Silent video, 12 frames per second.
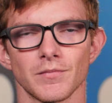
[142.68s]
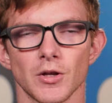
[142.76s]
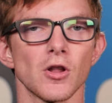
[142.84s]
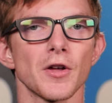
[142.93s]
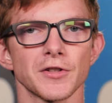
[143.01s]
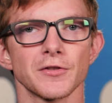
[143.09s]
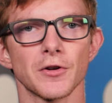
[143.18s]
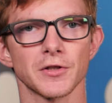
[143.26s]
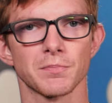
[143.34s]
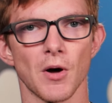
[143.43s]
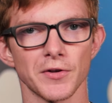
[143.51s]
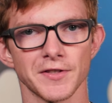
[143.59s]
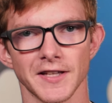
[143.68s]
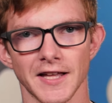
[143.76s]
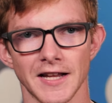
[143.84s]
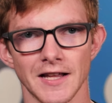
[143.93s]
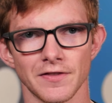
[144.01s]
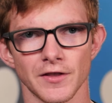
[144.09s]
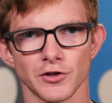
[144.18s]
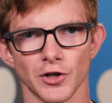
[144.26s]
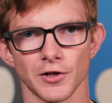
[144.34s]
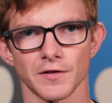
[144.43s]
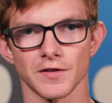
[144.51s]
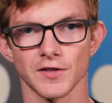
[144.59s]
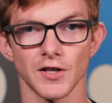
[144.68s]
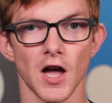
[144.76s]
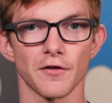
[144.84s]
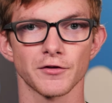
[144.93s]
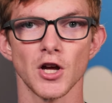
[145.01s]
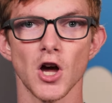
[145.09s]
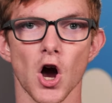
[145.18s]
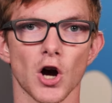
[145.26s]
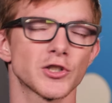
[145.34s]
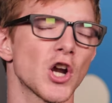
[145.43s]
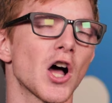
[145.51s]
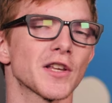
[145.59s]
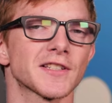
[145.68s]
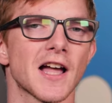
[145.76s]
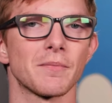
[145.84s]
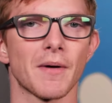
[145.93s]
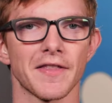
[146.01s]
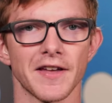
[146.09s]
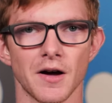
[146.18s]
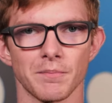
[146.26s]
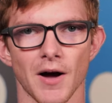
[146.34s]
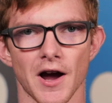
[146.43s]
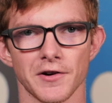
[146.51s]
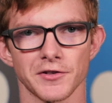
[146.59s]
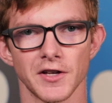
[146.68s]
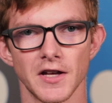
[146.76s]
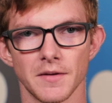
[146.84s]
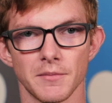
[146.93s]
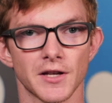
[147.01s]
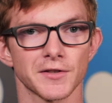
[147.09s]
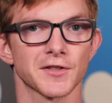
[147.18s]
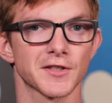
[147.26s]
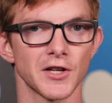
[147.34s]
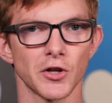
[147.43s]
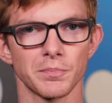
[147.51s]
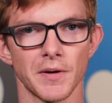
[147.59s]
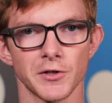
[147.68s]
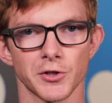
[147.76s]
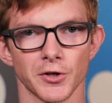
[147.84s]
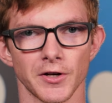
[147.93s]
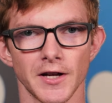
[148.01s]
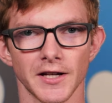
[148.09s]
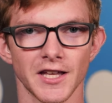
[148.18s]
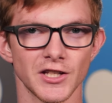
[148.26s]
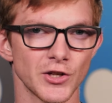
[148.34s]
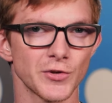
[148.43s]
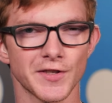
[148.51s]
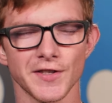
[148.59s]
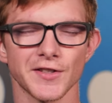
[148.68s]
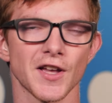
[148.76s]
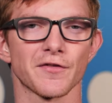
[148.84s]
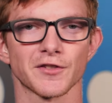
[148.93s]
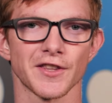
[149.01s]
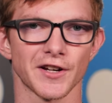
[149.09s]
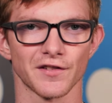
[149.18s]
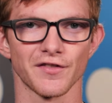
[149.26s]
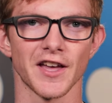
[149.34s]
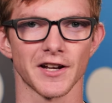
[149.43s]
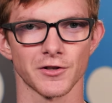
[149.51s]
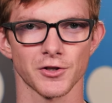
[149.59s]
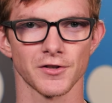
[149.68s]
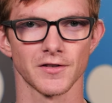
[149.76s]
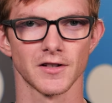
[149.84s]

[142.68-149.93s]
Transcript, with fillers: You'll also notice balls that get hit in the dirt and scuffed are tossed out by the umpires, because a skilled pitcher can use the scuff to their advantage.